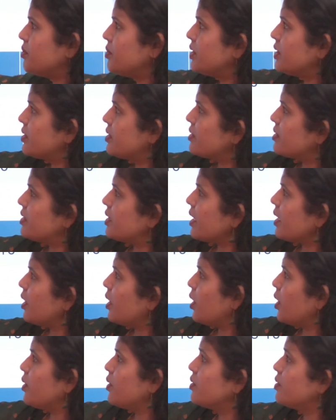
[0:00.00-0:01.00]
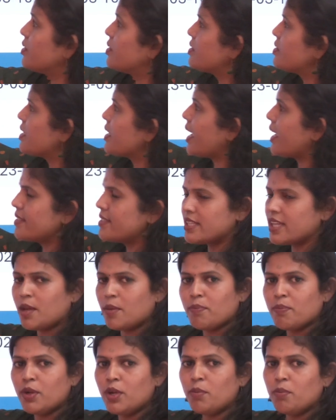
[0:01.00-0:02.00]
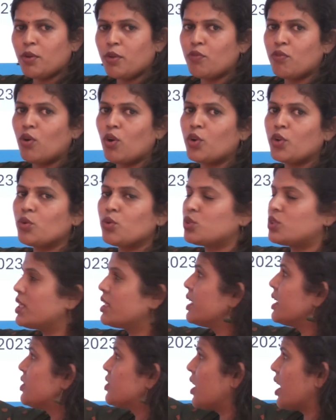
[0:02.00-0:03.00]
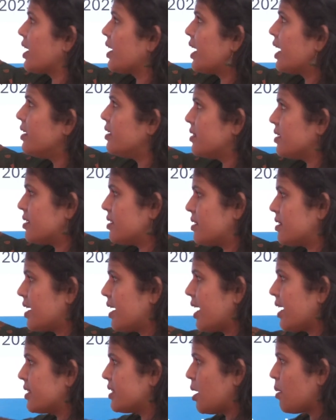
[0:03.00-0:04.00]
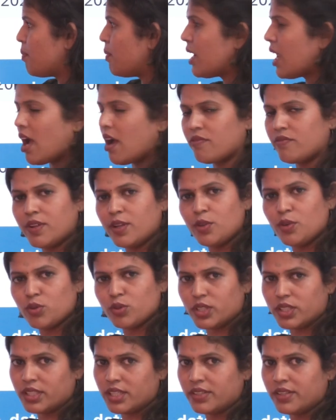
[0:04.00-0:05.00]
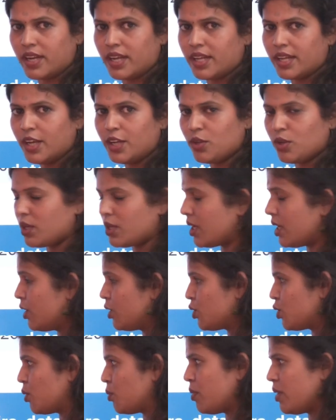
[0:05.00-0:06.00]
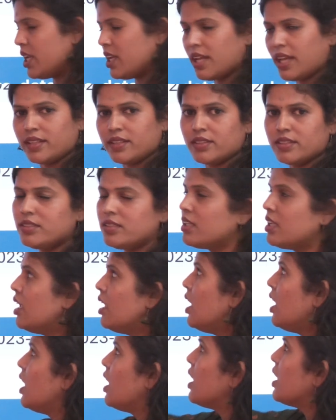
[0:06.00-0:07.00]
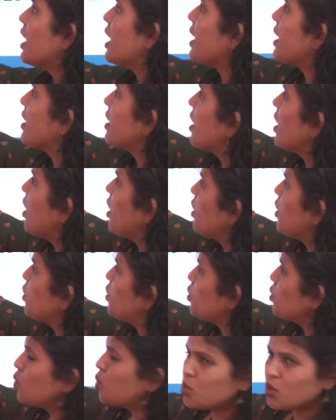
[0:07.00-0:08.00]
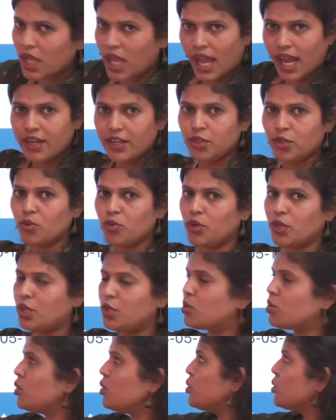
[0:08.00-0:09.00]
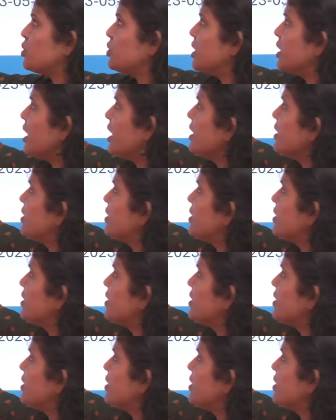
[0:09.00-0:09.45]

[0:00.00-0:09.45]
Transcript: This is the example before using the truncate. This is an example after using the truncate. It should be like this. Like to do that, you need to use the